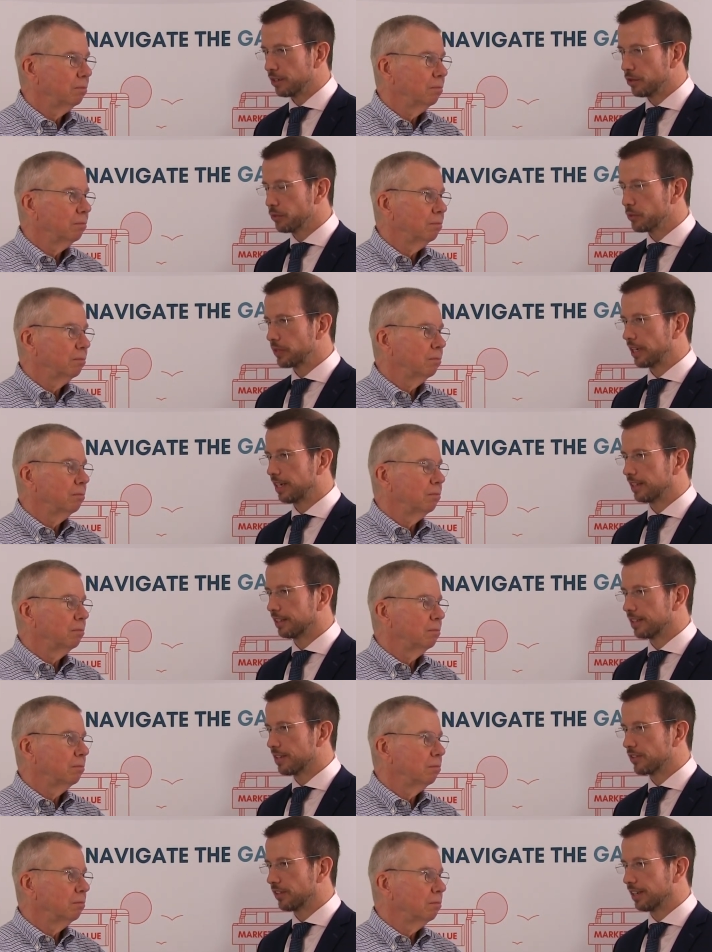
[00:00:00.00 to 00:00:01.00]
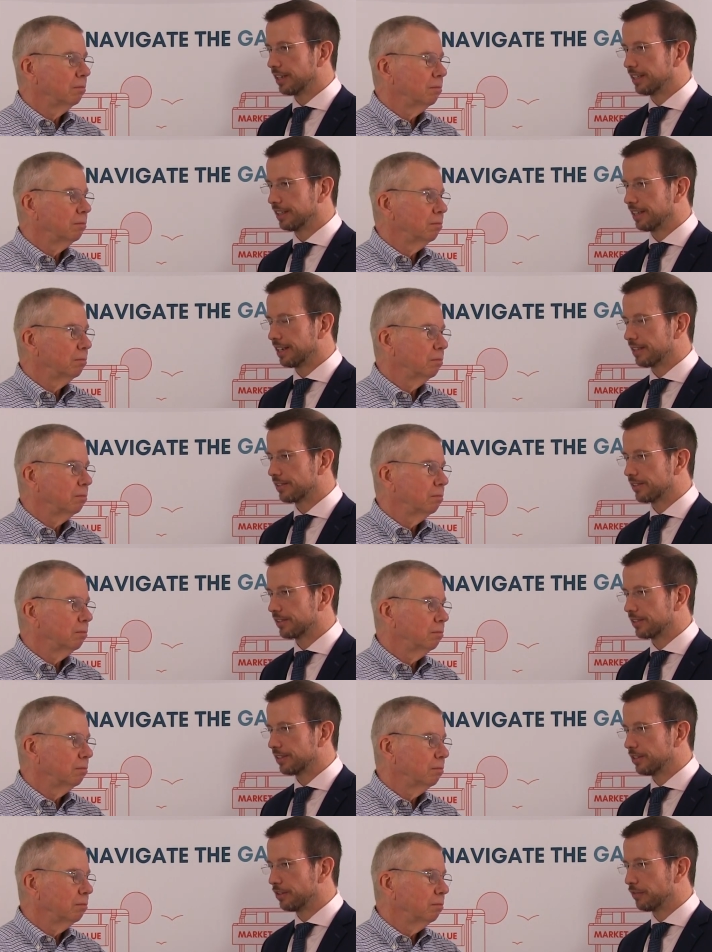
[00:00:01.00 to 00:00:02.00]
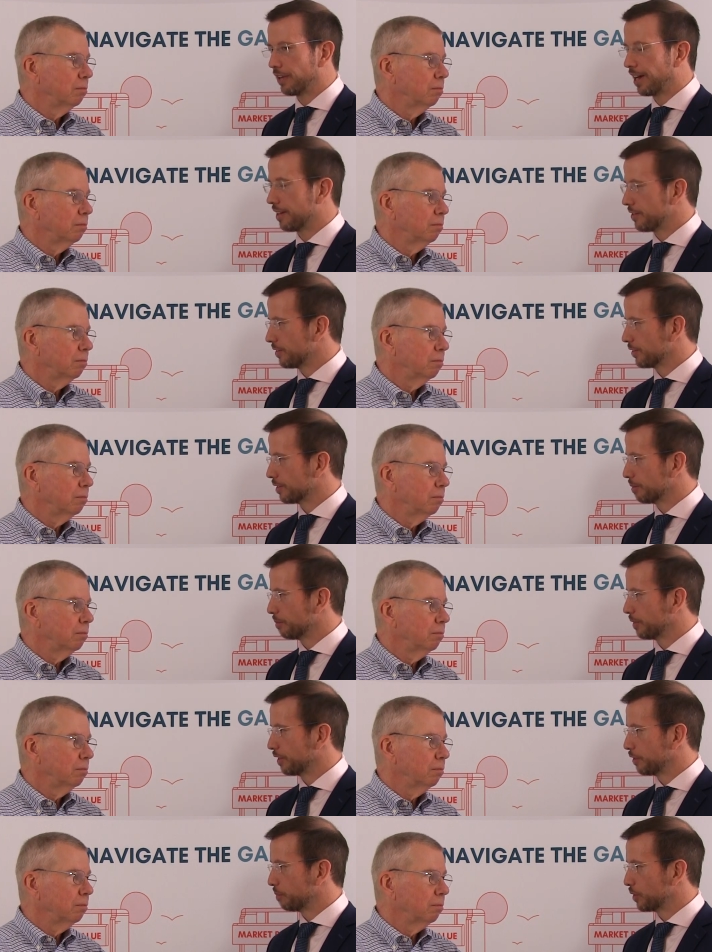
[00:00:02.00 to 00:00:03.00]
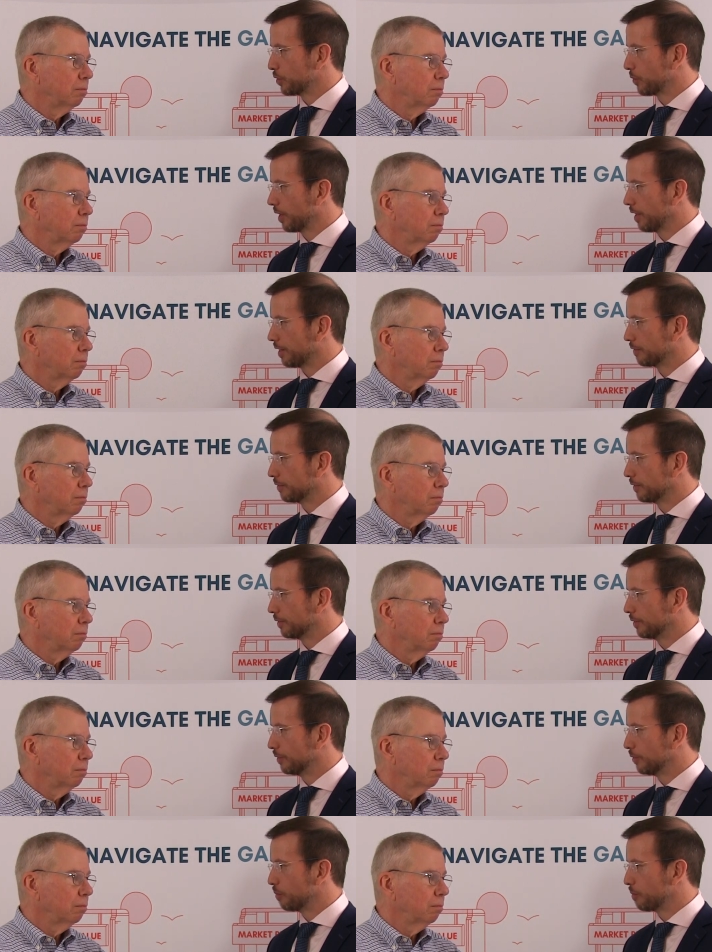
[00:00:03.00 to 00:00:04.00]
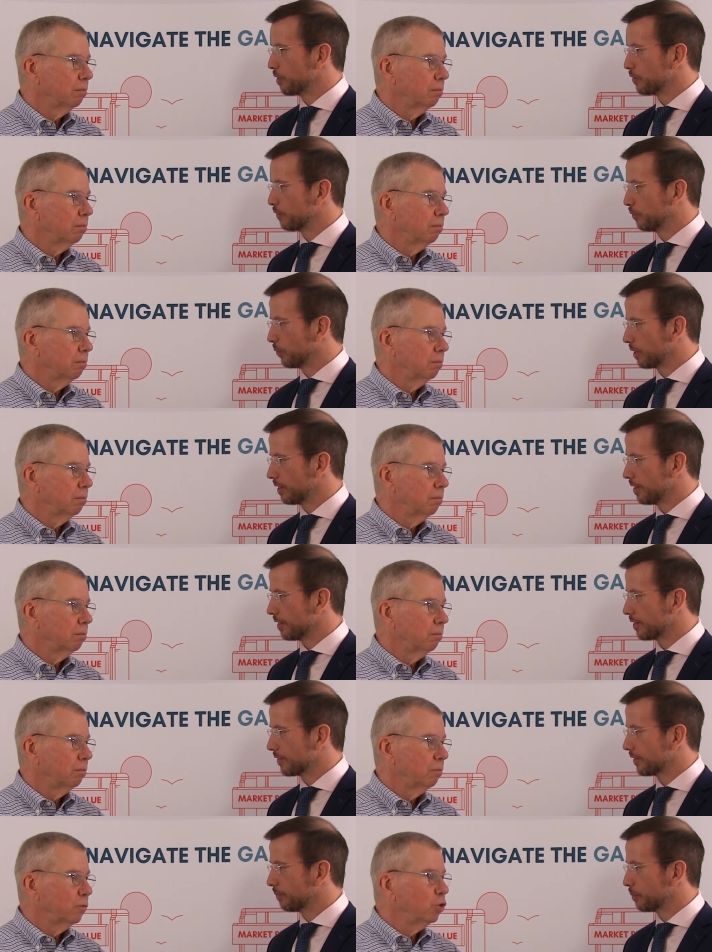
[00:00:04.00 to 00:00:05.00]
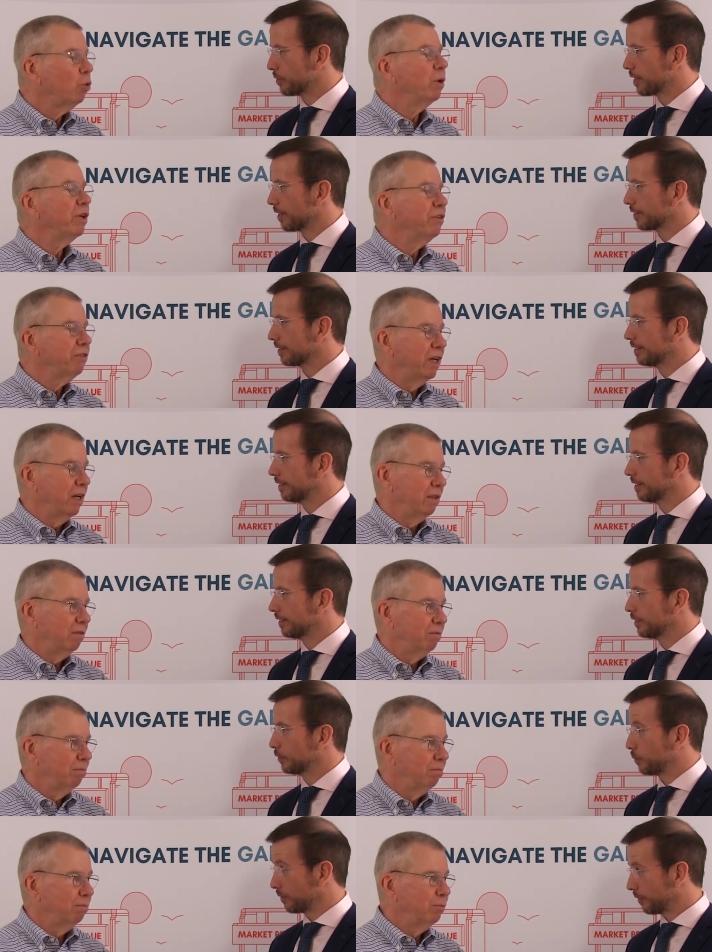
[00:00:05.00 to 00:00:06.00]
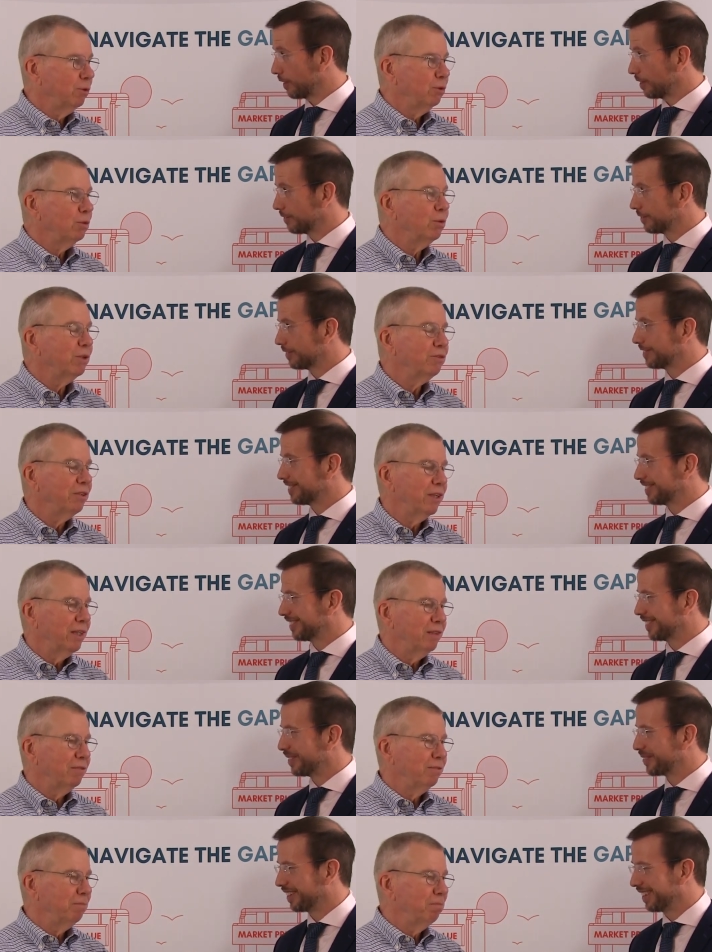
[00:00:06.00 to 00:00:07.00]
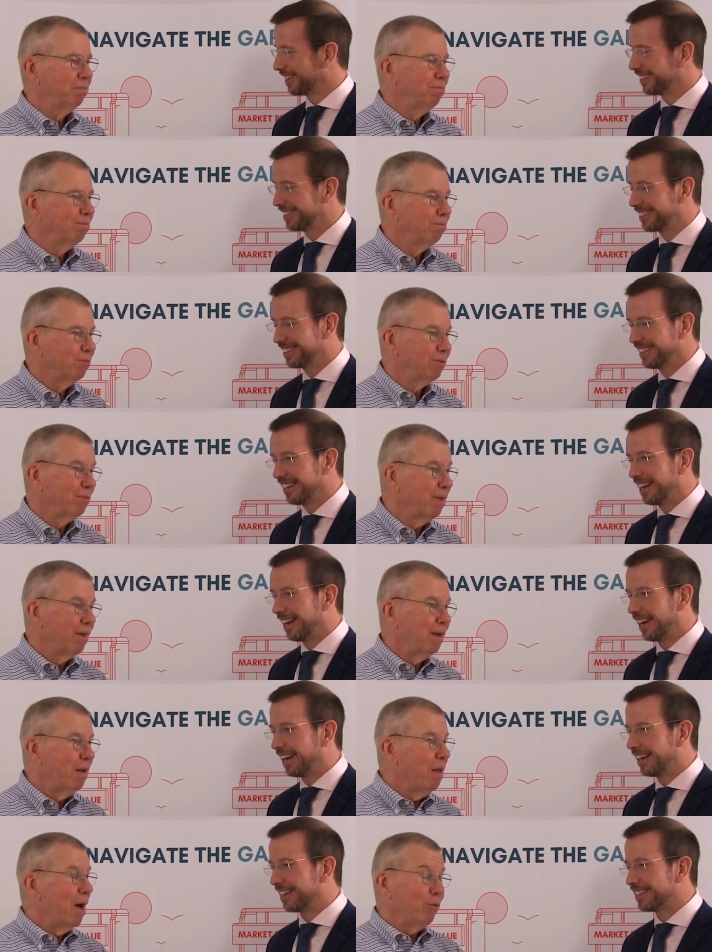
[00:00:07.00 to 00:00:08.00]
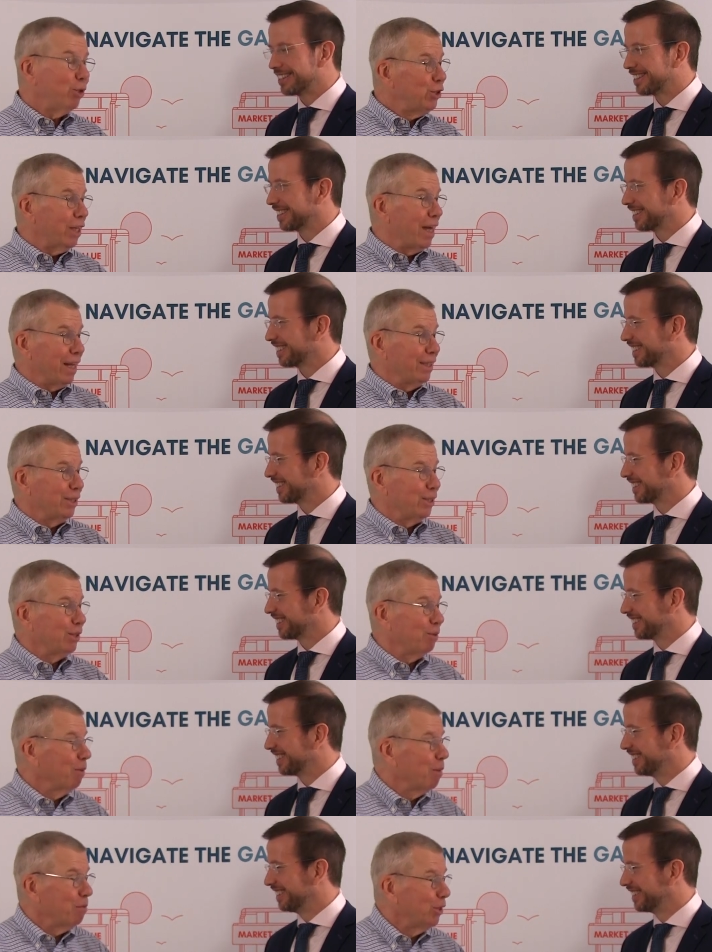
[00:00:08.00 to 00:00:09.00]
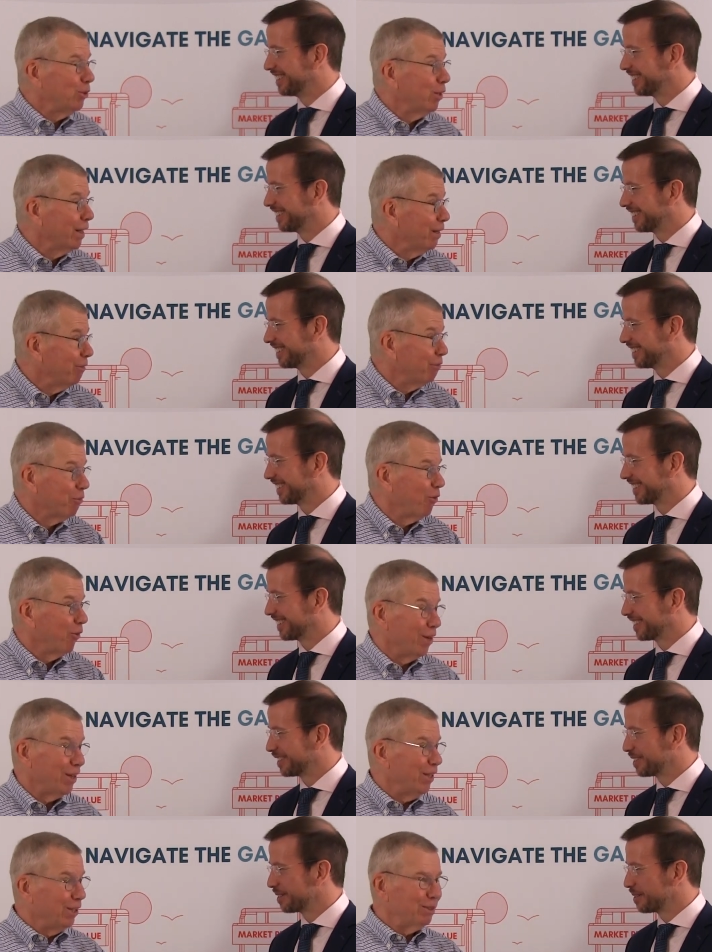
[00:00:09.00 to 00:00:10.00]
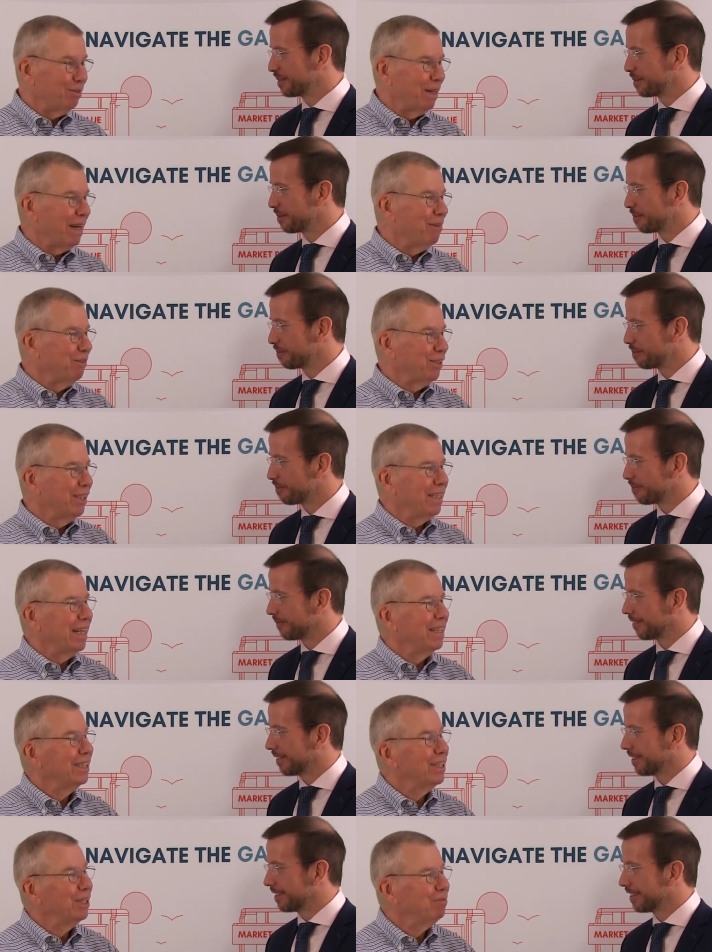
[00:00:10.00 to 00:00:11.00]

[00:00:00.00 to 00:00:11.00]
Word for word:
Speaker 1: you were saying yesterday that you've had a system that you've been trading for almost 40 years.
Speaker 2: 25. 25? 25. Okay.
Speaker 1: And
Speaker 2: I wish I had a system I've been trading for 40 years, but I haven't done that